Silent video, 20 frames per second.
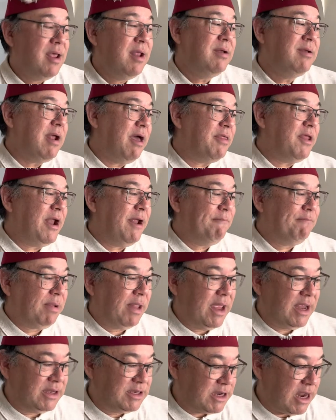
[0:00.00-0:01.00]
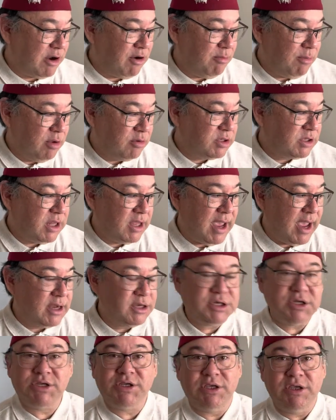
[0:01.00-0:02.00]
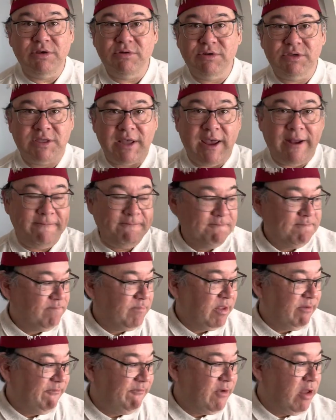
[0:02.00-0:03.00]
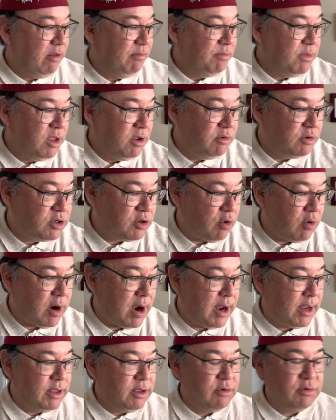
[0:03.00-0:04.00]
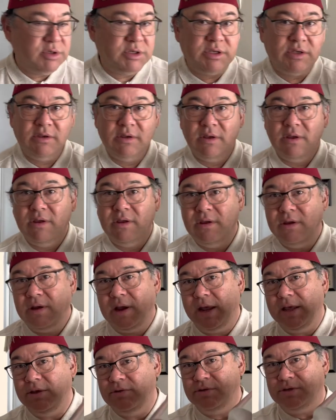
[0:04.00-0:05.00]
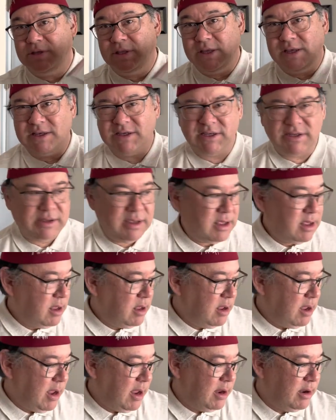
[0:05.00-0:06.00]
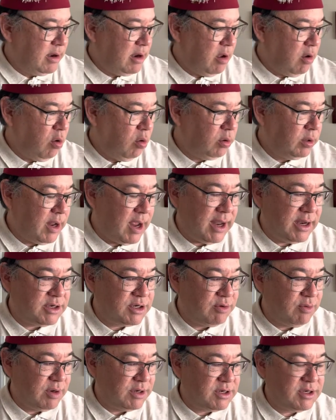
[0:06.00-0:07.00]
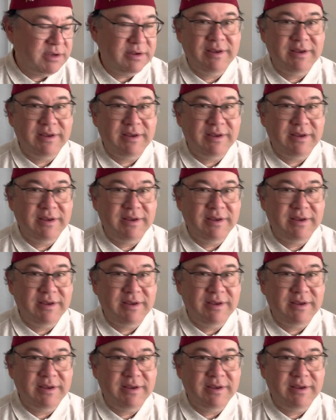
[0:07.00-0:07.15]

Now that I'm playing tenor mostly, I just use that felt mute or I use, I use this and uh, hold on to it.